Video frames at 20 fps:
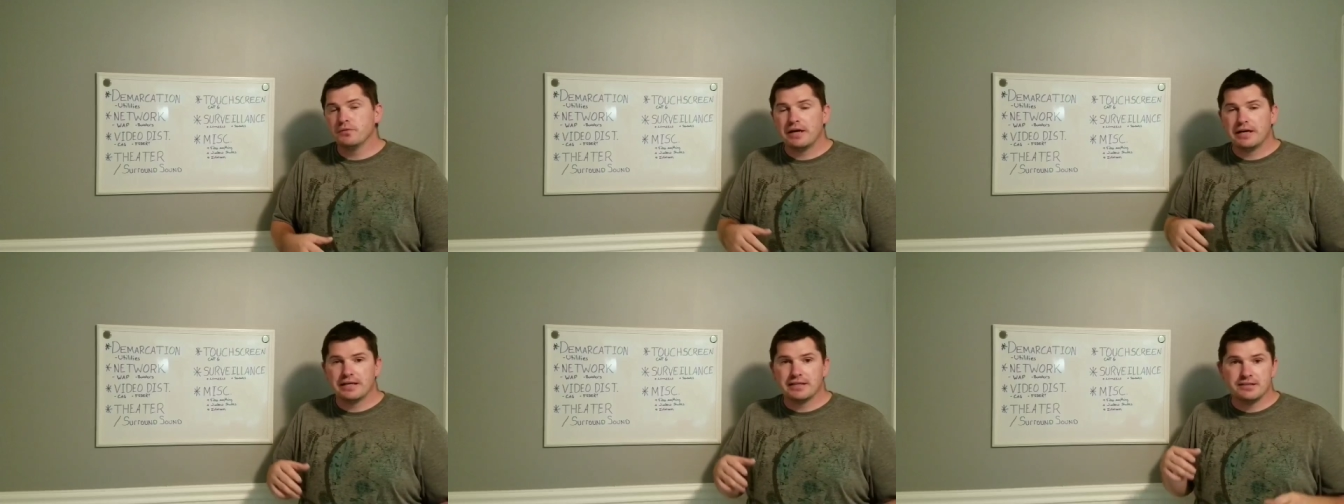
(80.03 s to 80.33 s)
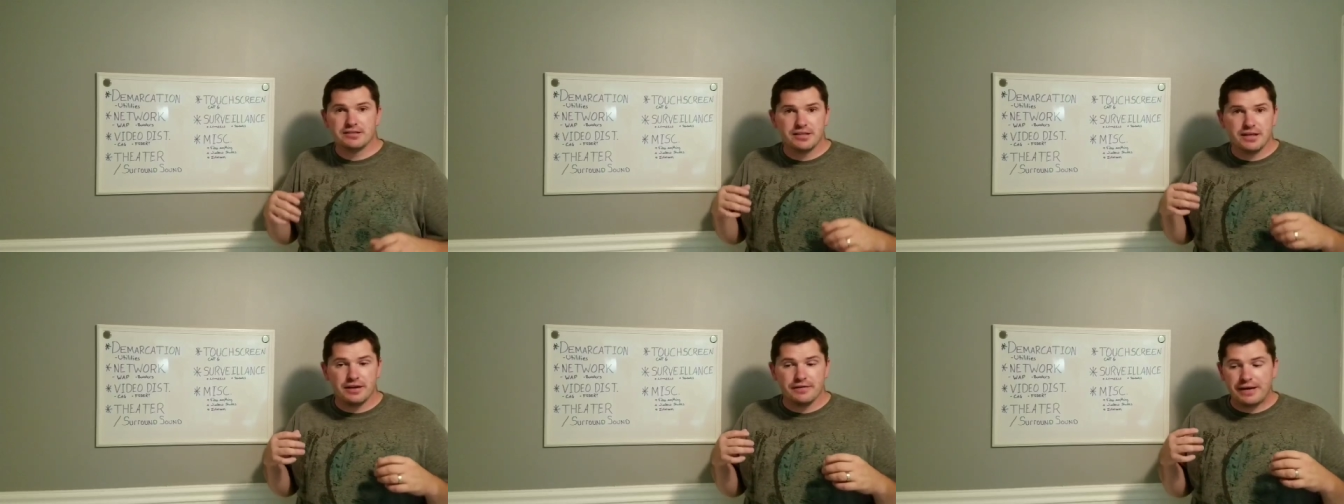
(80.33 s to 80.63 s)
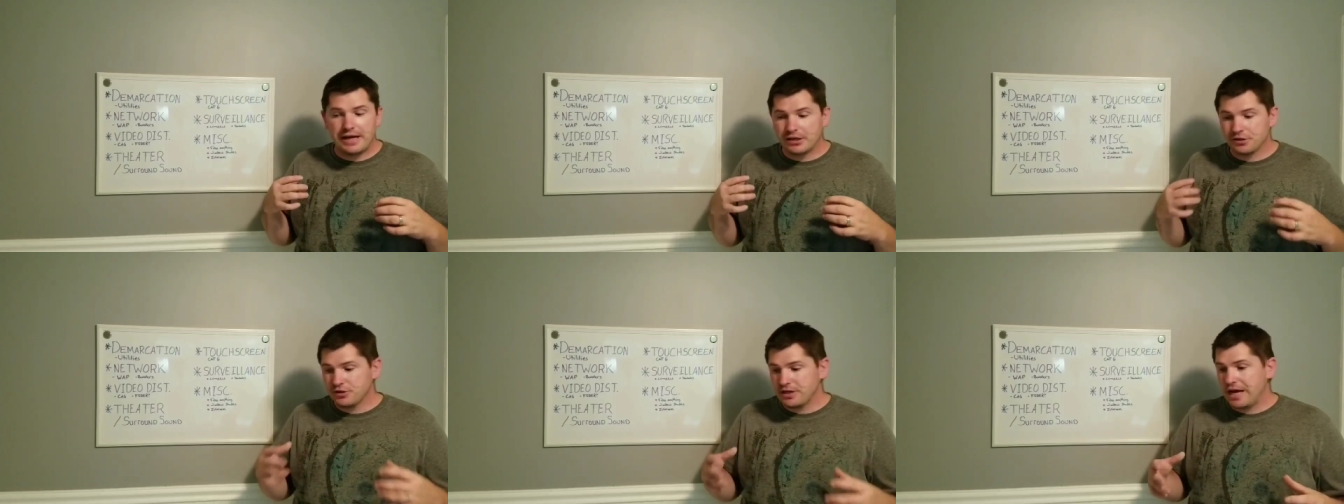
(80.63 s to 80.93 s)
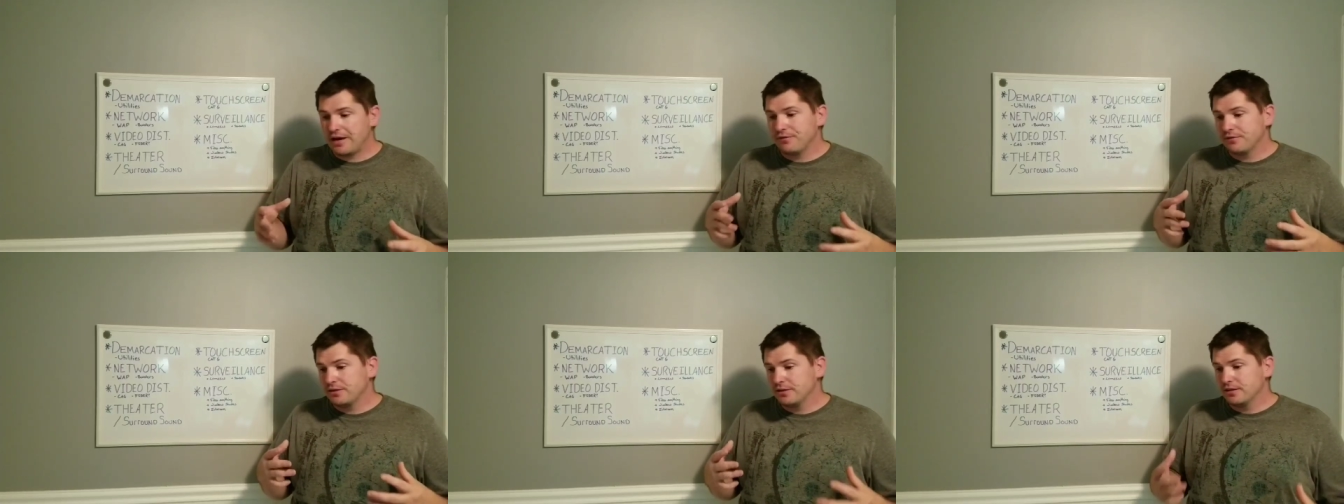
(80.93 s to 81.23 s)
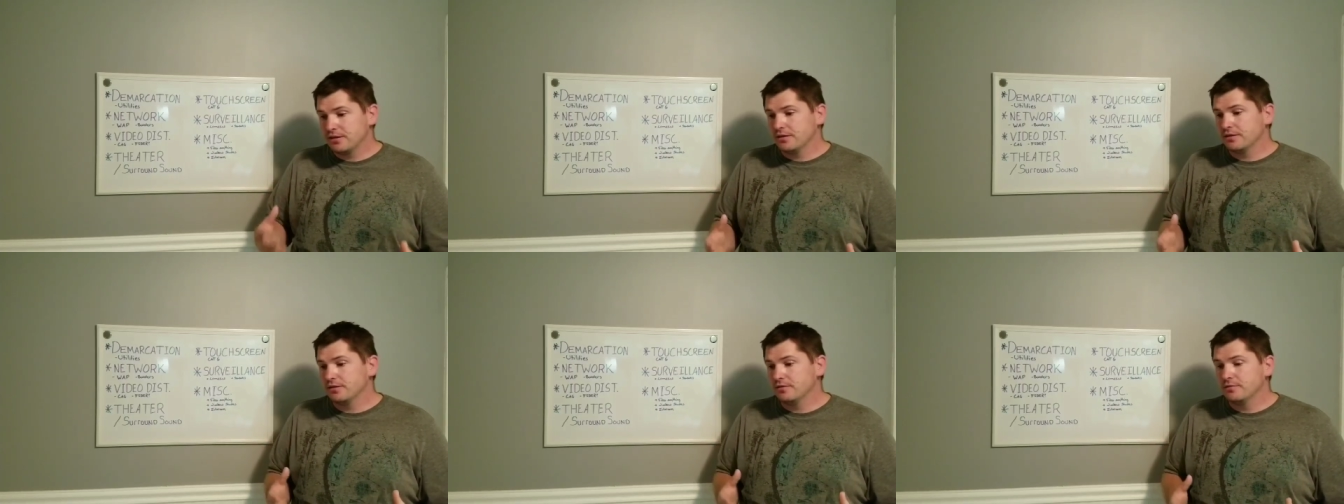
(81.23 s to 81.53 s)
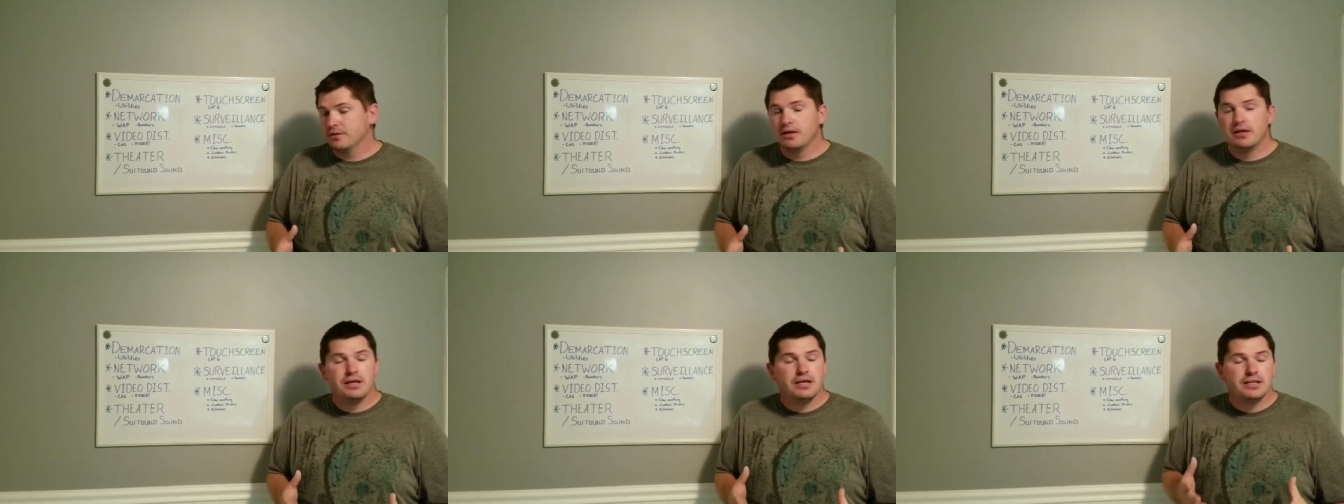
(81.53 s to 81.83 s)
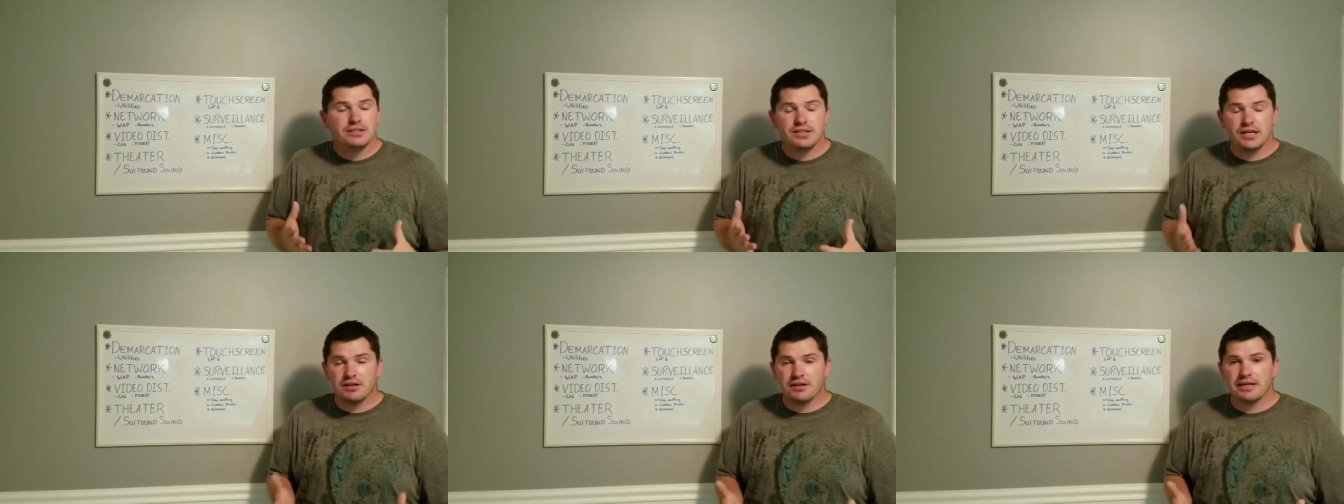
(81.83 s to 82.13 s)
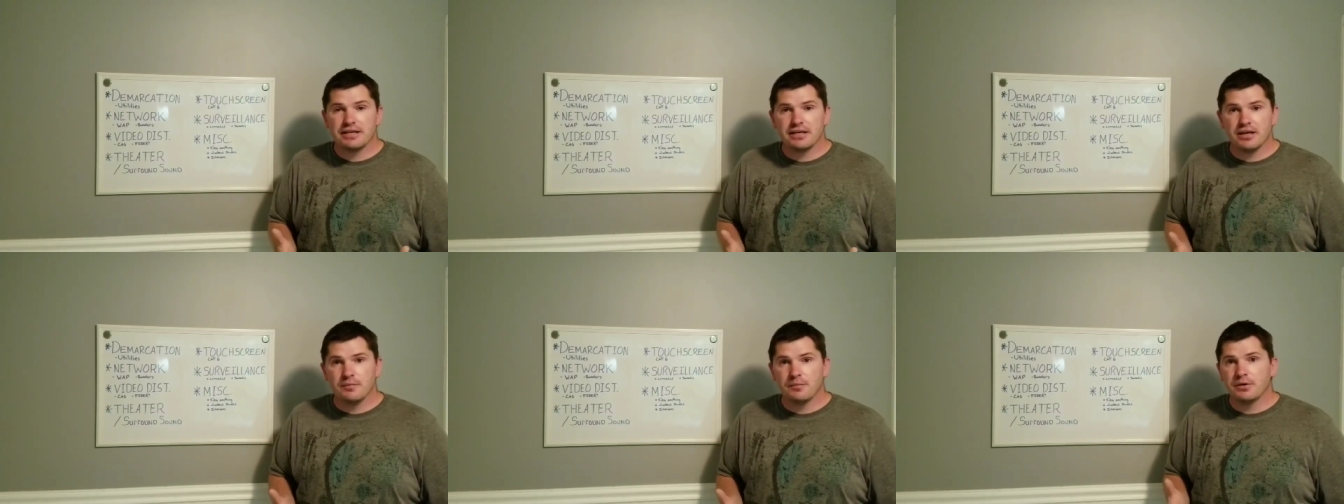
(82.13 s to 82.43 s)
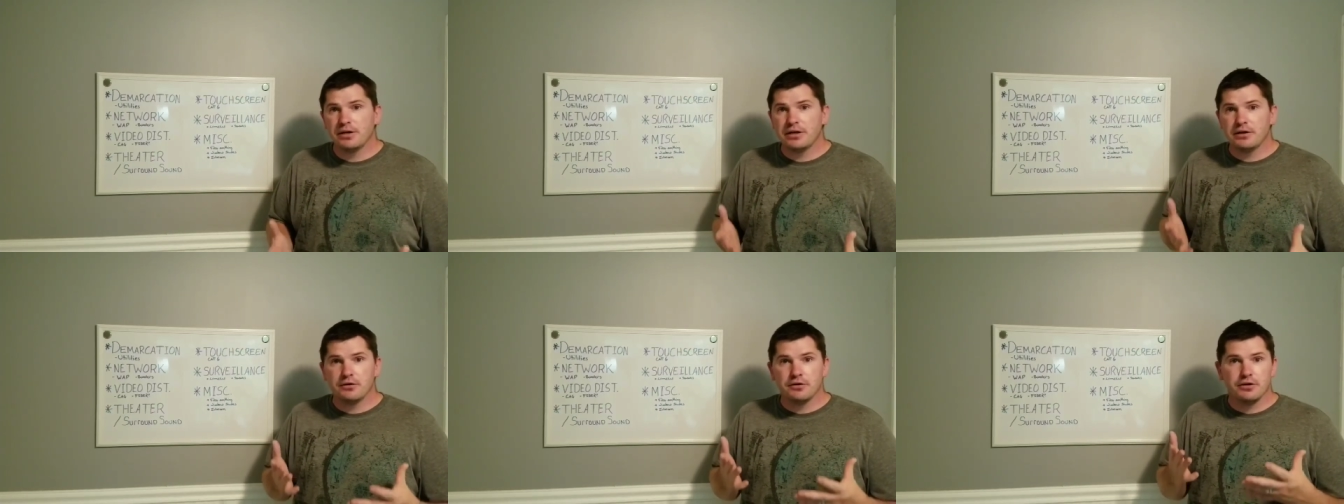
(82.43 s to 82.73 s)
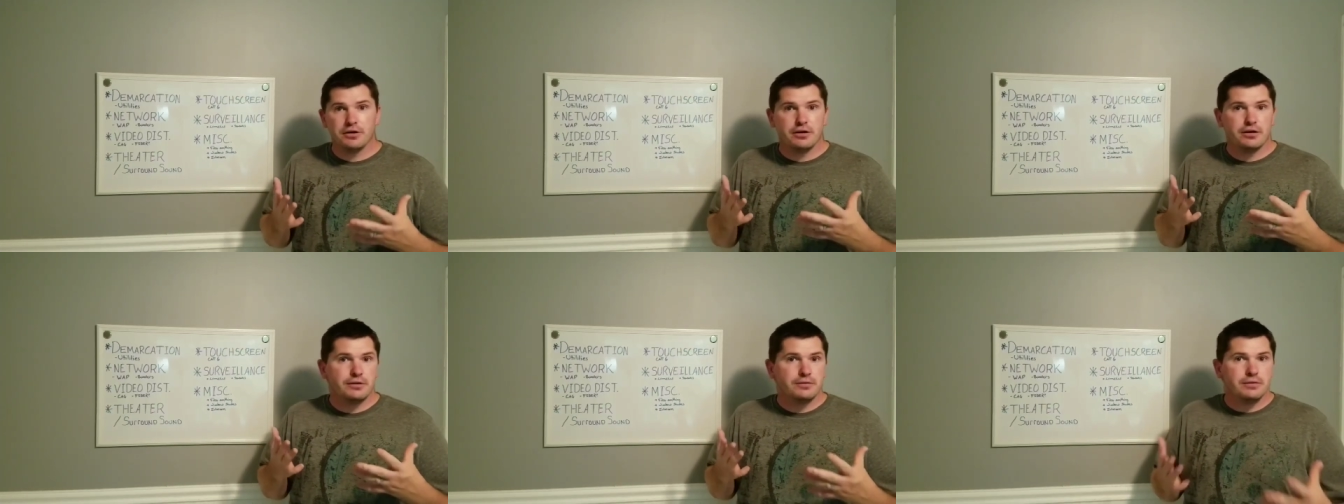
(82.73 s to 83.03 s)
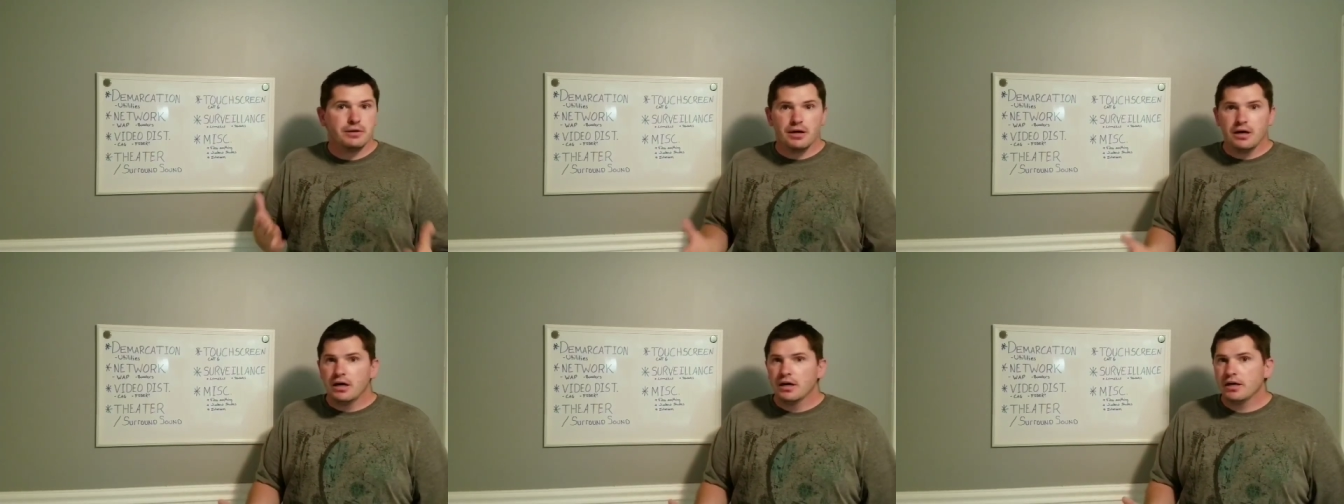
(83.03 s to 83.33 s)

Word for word: I can set up actually having the satellite company or the